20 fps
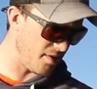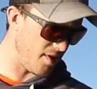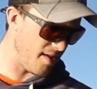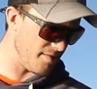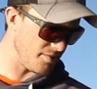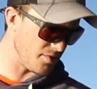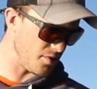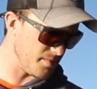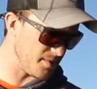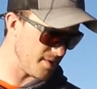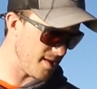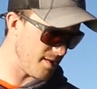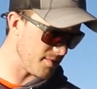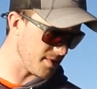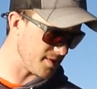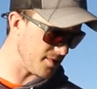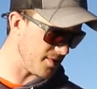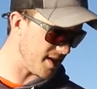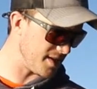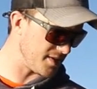the live scope. So that
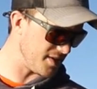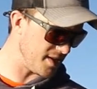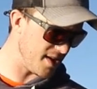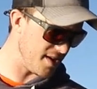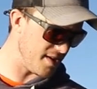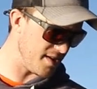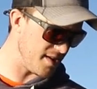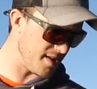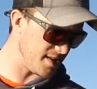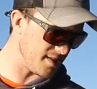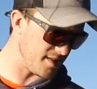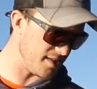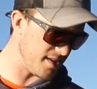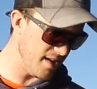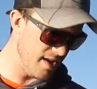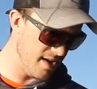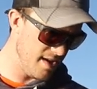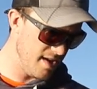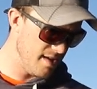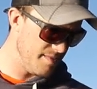works out actually kind of
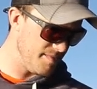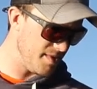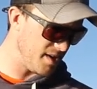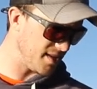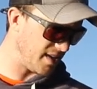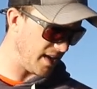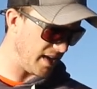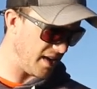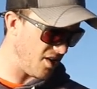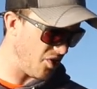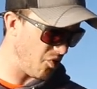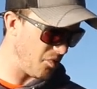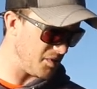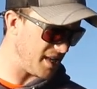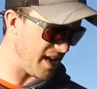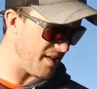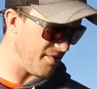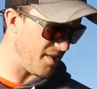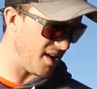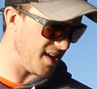nicely because I can
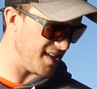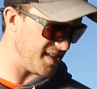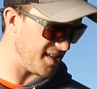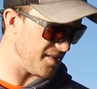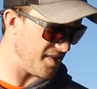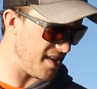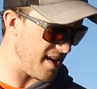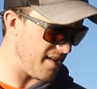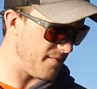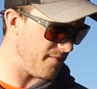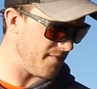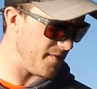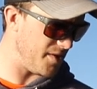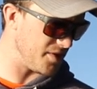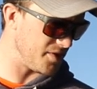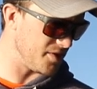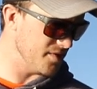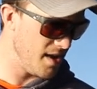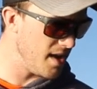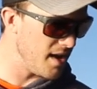always have eyes on that
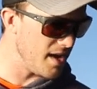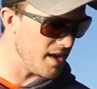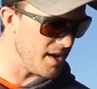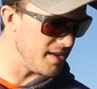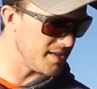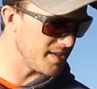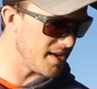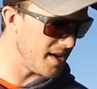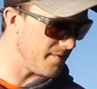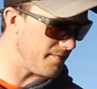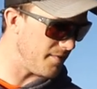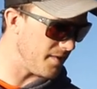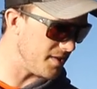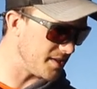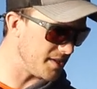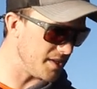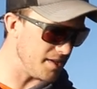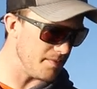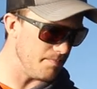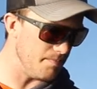fish. It is kind of fun to
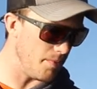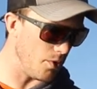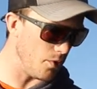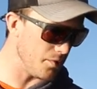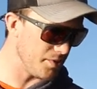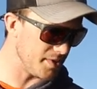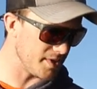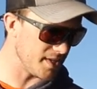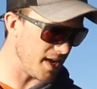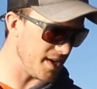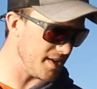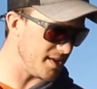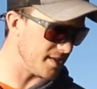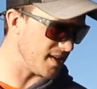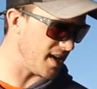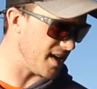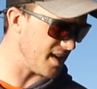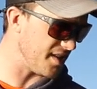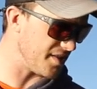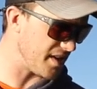see both side to
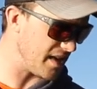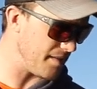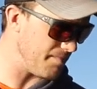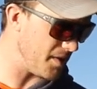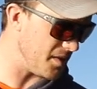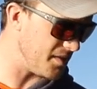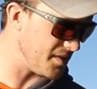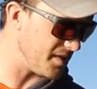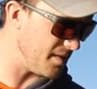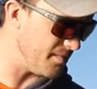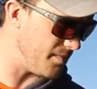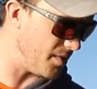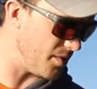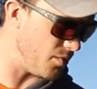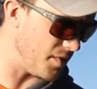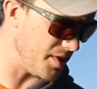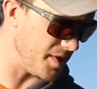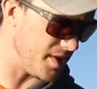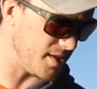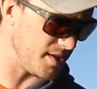side on the comparison, but
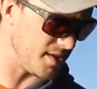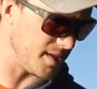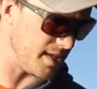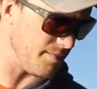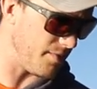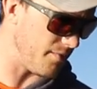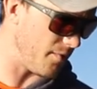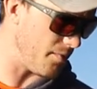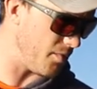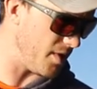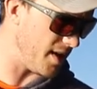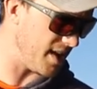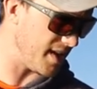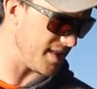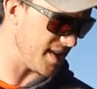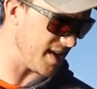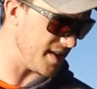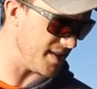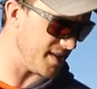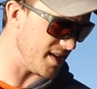with this steep of a break
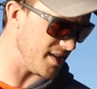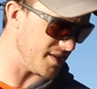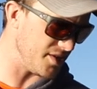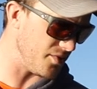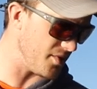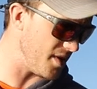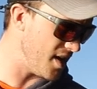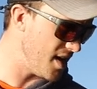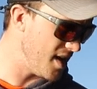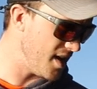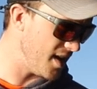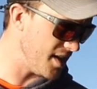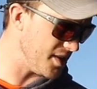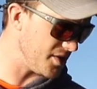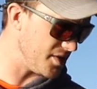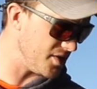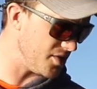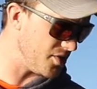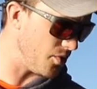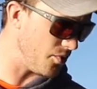in that dead zone, I
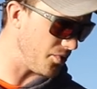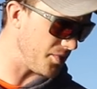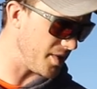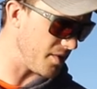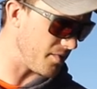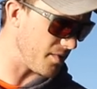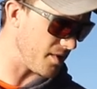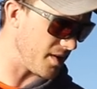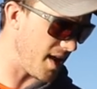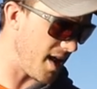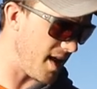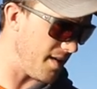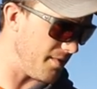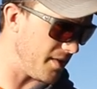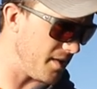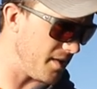just don't think we're gonna have